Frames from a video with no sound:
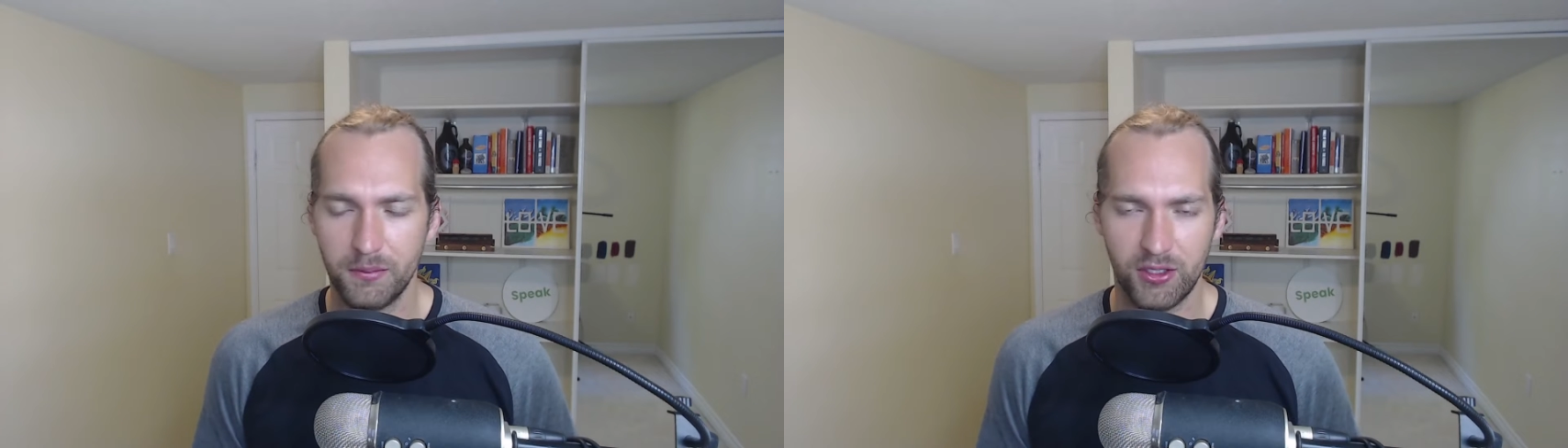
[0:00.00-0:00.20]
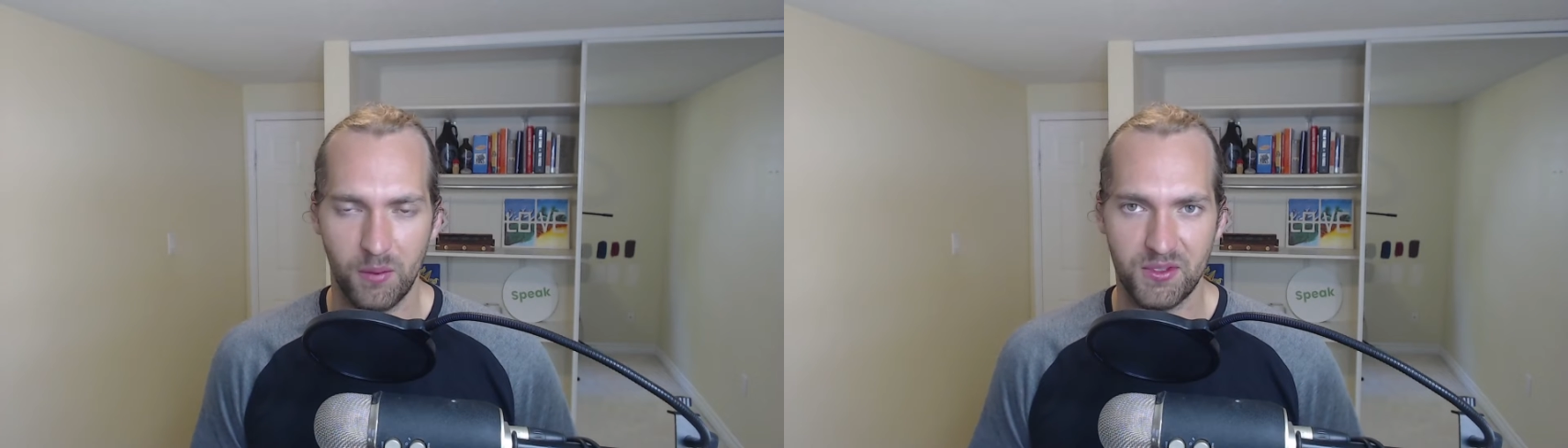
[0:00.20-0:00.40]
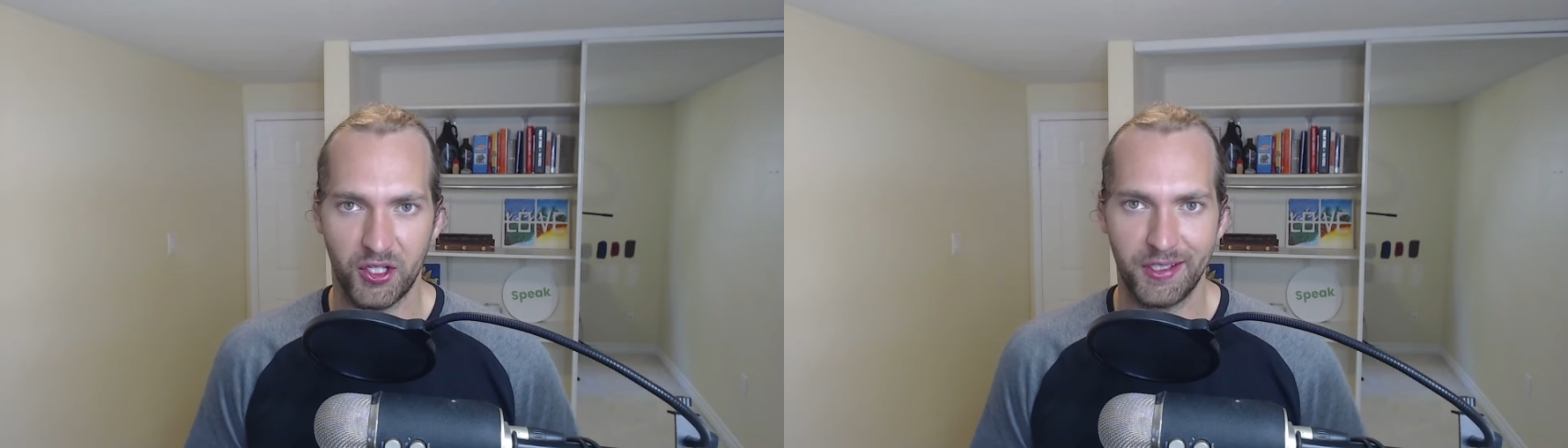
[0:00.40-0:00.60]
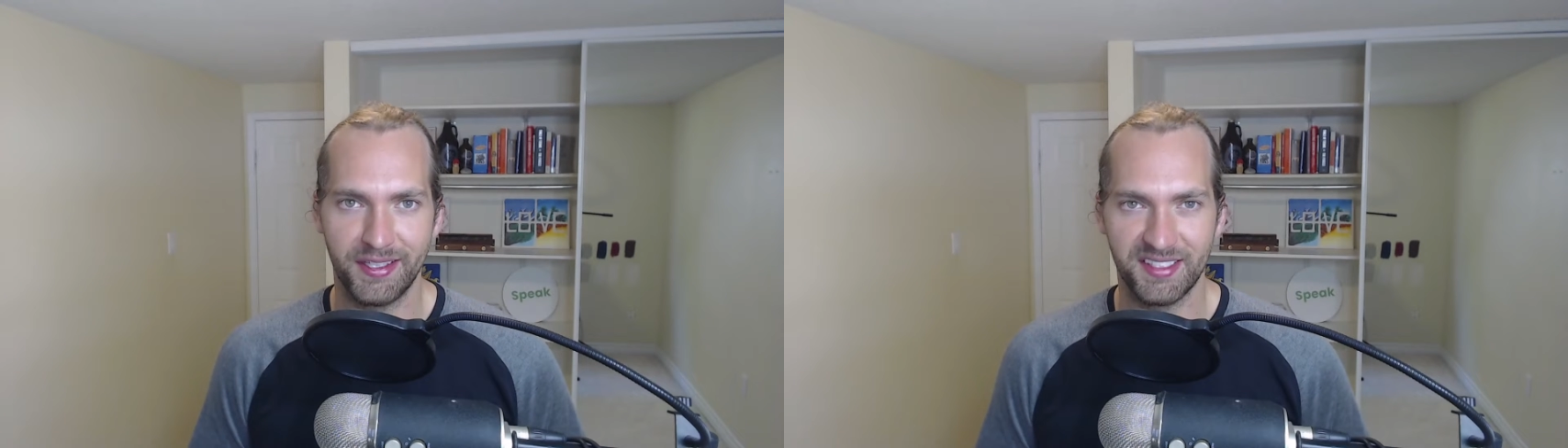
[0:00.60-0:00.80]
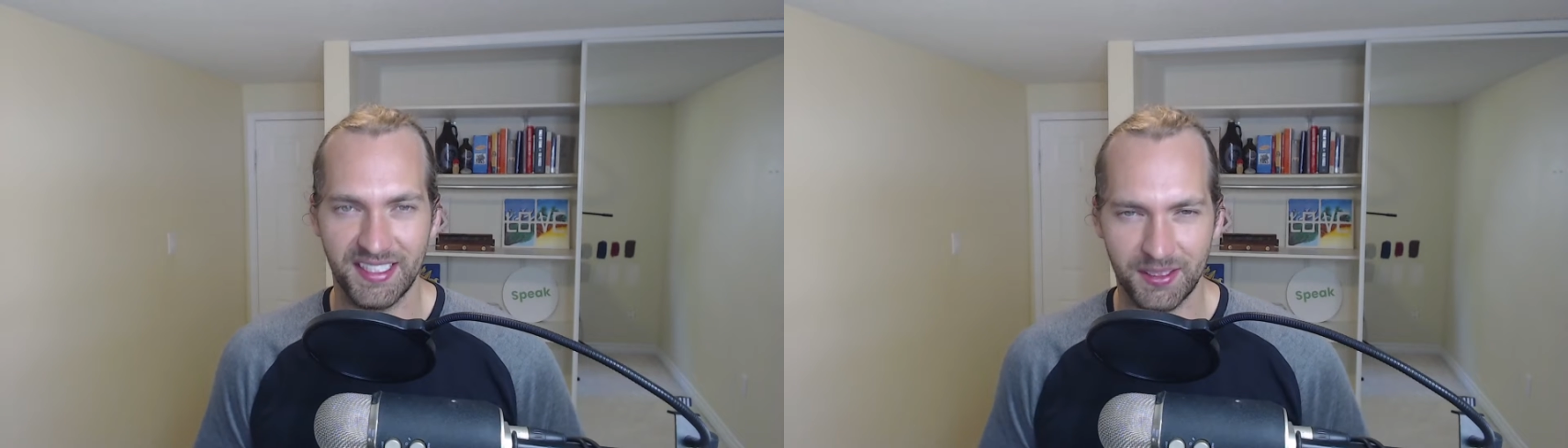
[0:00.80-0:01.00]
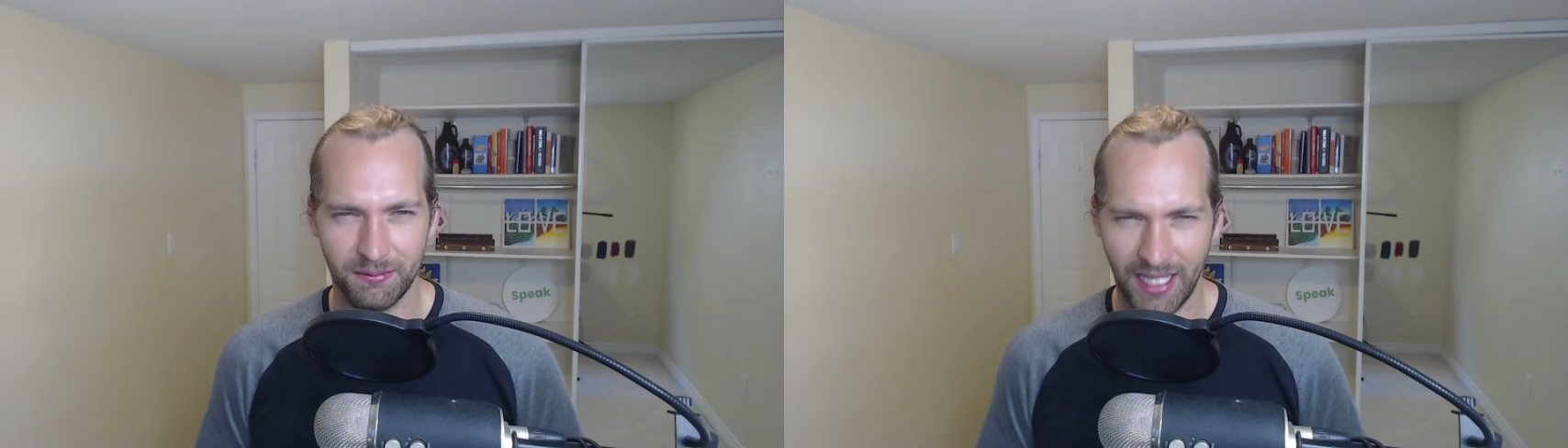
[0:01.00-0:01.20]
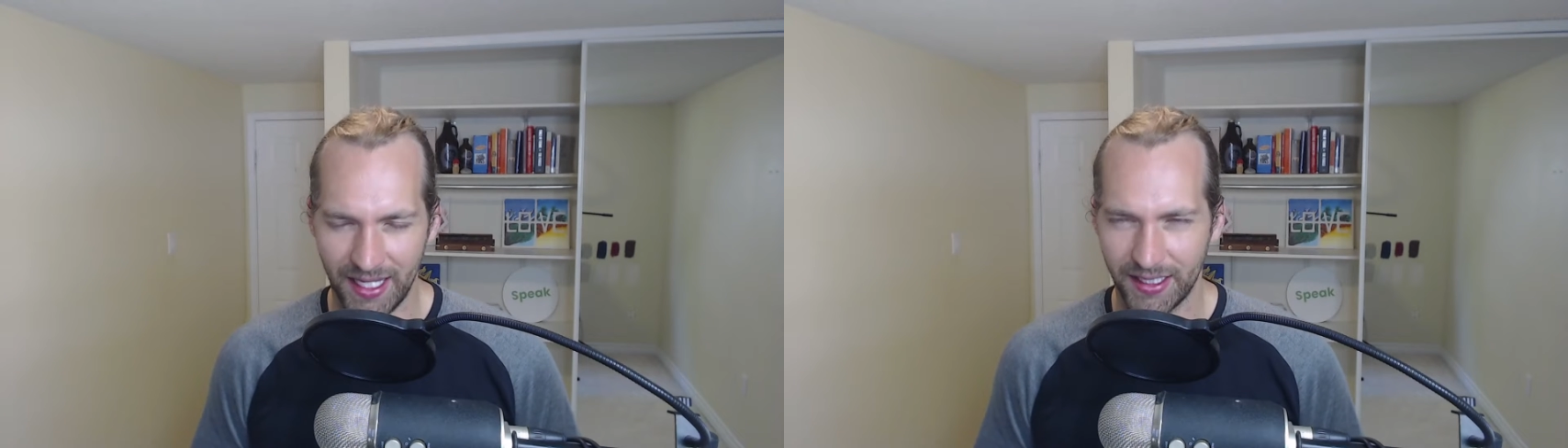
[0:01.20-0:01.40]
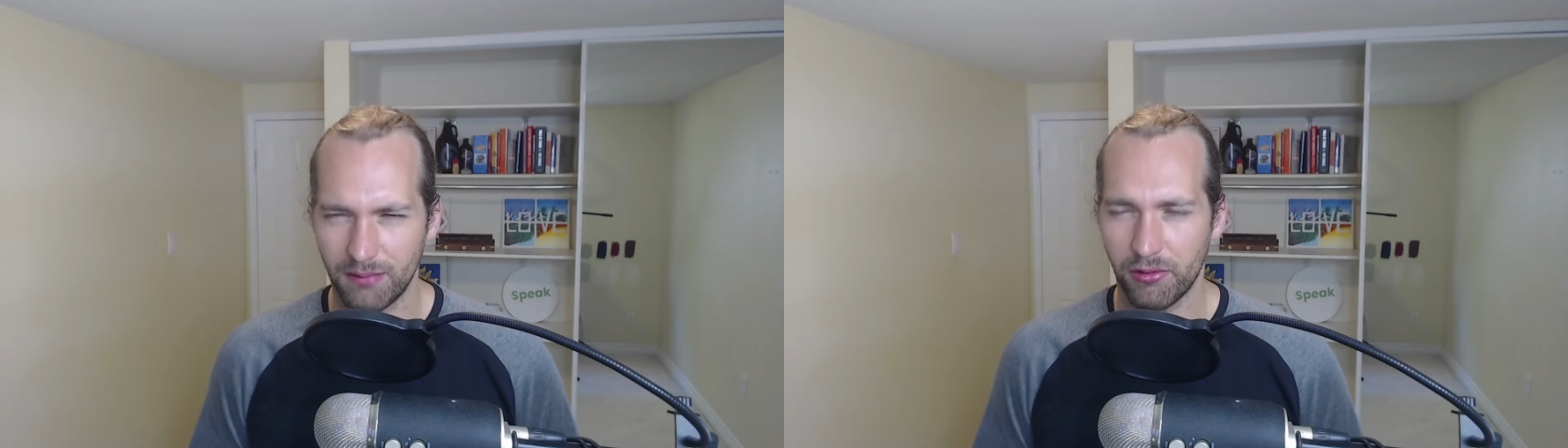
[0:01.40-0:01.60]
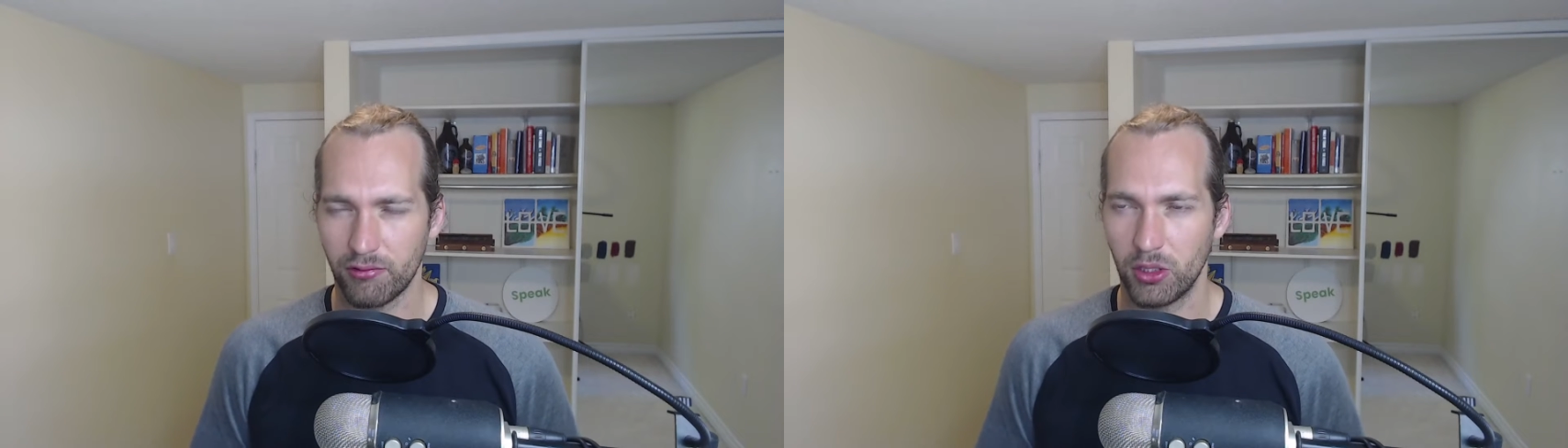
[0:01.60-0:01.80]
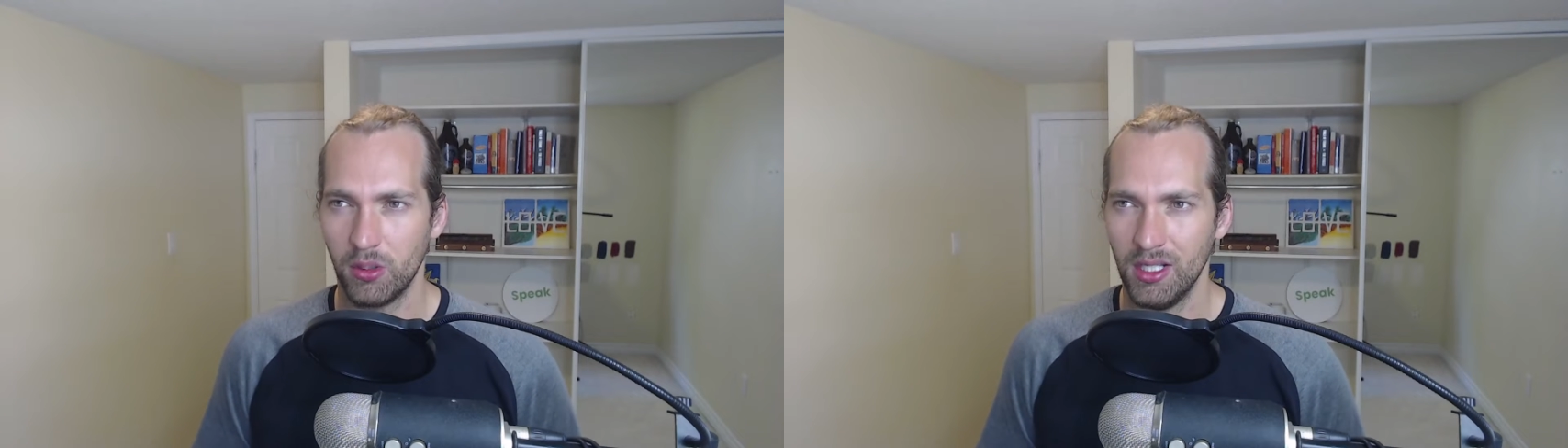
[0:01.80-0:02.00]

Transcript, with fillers: so I'm starting to see some data come through,